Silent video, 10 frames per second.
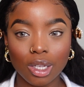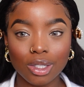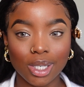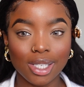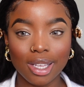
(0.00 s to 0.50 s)

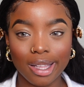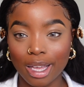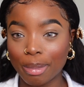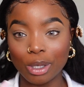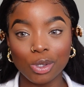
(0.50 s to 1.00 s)
Just like
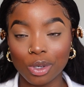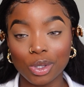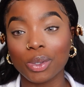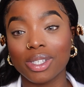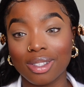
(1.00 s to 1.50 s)
that, my nose
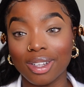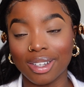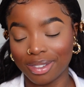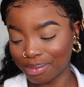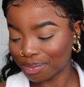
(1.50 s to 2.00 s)
contour is
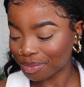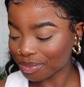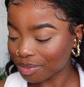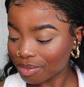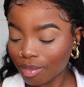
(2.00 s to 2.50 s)
done.
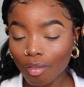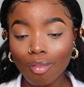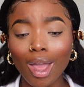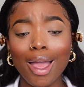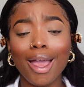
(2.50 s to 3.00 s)

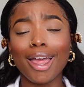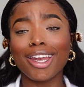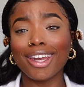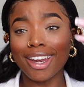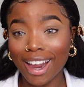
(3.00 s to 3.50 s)

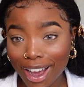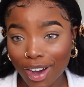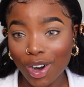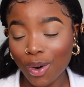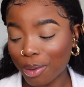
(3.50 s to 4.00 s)

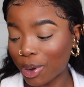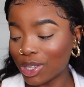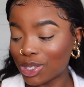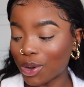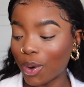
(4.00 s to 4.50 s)
Now I'm going
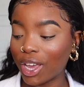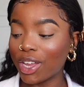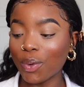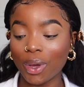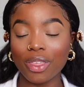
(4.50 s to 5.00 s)
to go
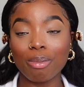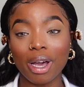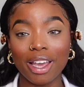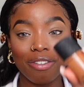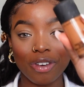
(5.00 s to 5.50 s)
in with
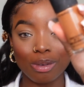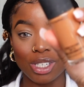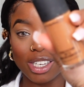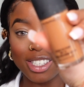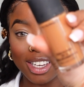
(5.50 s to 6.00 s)
my
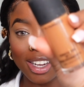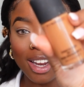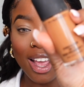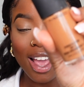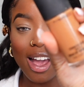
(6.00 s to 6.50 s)
foundation,
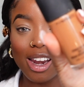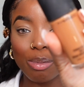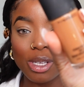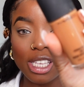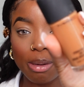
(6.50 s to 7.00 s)
and I'm
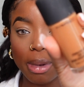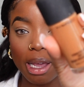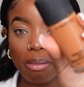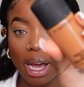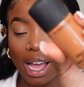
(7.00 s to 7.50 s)
using
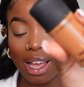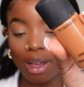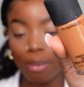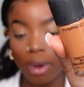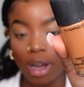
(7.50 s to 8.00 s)
my
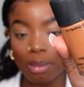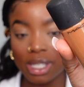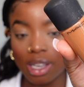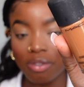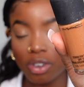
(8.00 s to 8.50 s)
MAC
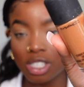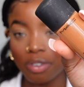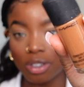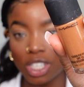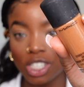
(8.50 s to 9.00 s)
Skin Finish
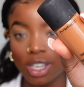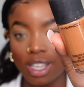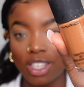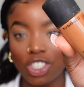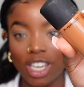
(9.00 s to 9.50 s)
Foundation
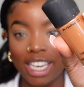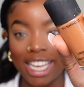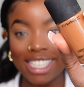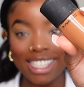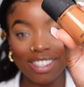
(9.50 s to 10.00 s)
in the shade
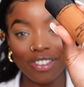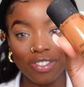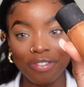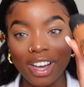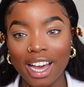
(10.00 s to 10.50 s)

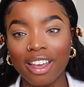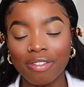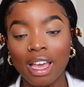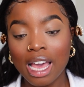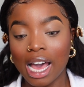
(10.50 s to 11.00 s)

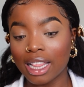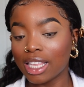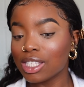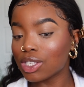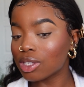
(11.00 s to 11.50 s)
NC55, and
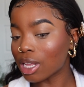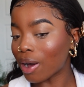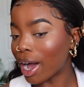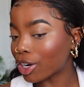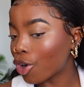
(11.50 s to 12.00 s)
this is now
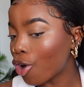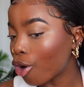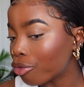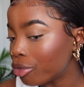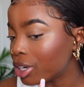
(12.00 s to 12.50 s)
at
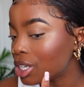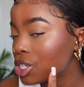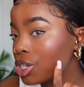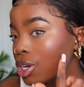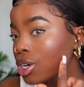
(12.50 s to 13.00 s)

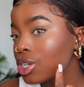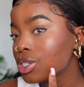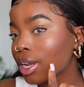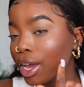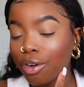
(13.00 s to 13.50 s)
coverage,
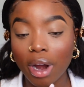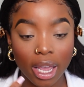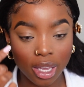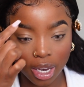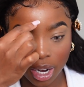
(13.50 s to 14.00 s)
so like right
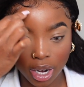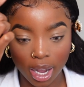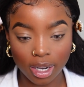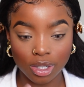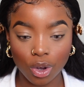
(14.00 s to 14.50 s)
here
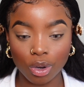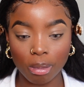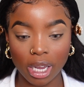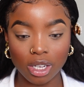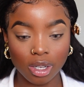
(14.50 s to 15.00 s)
and on my